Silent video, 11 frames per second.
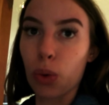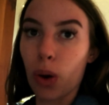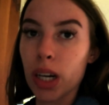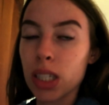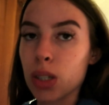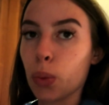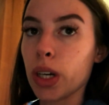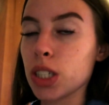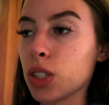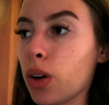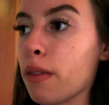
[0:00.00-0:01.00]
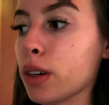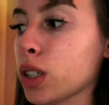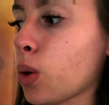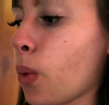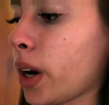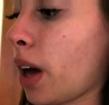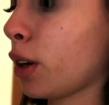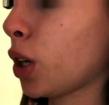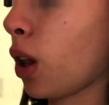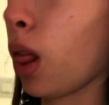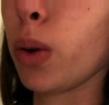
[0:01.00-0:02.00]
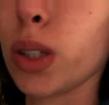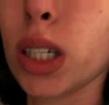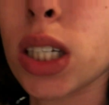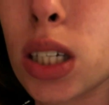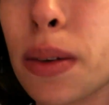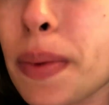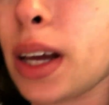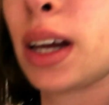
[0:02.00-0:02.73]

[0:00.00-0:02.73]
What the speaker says: door is the weirdest door ever. So whenever you close it,